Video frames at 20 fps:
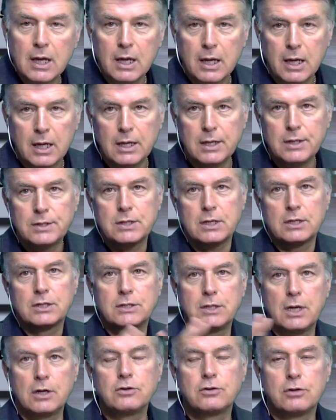is a
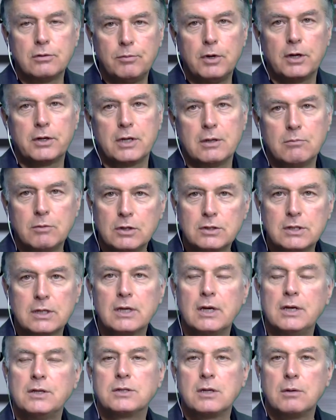central body in Milton
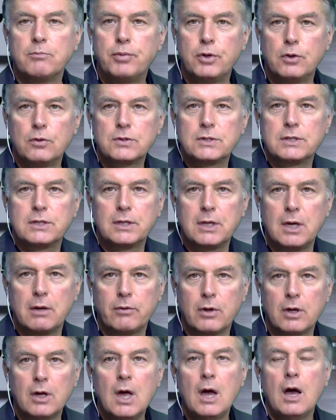Keynes that pulls
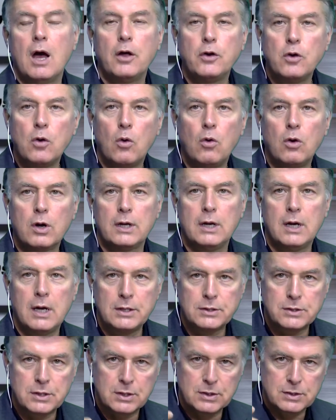together and
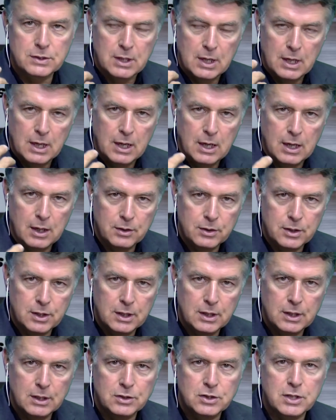organises
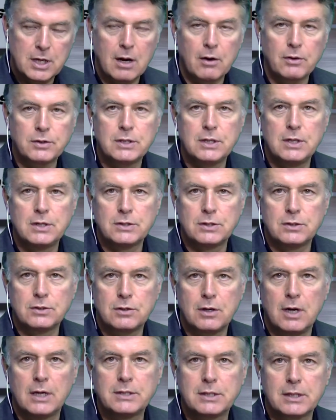the charities and
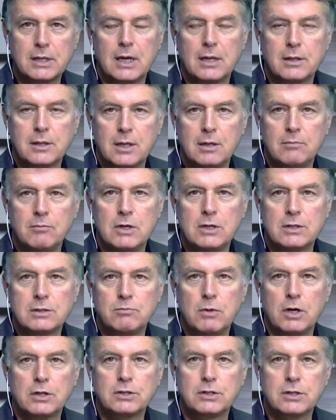tries to get them as
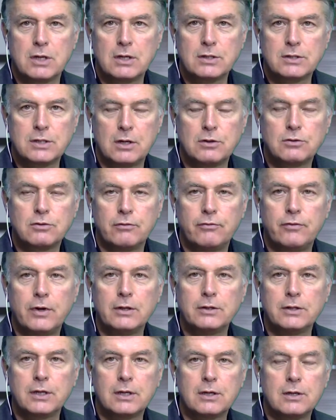much central
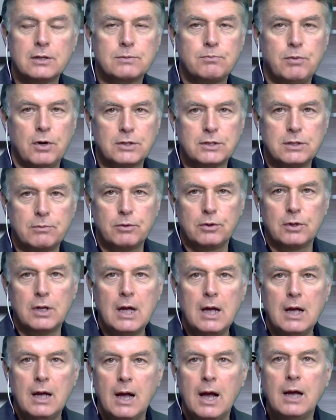funding as possible,
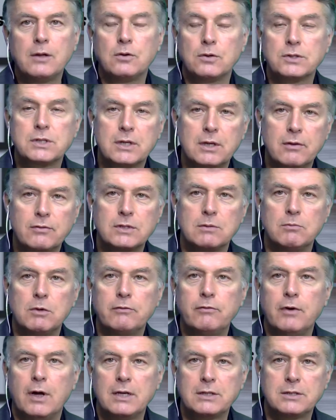and also gives them
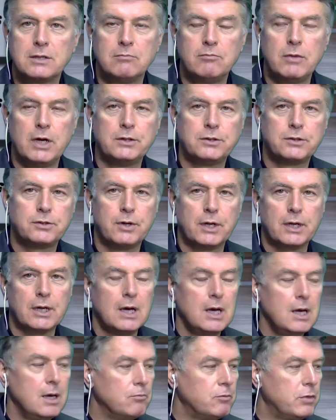advice and mentoring.
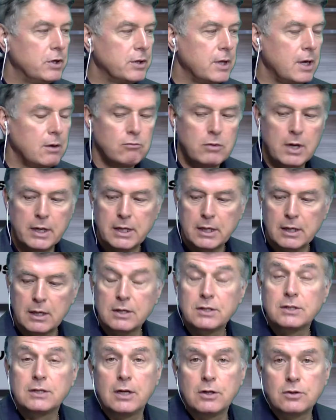But they're running a
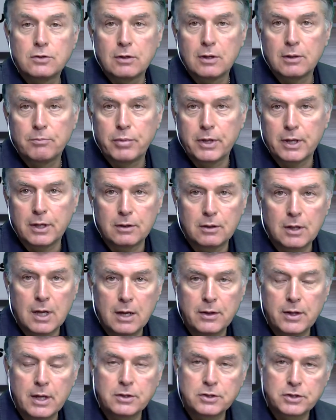central appeal
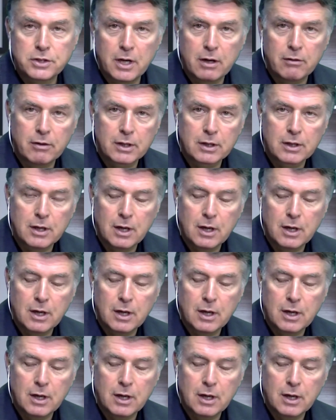and then sharing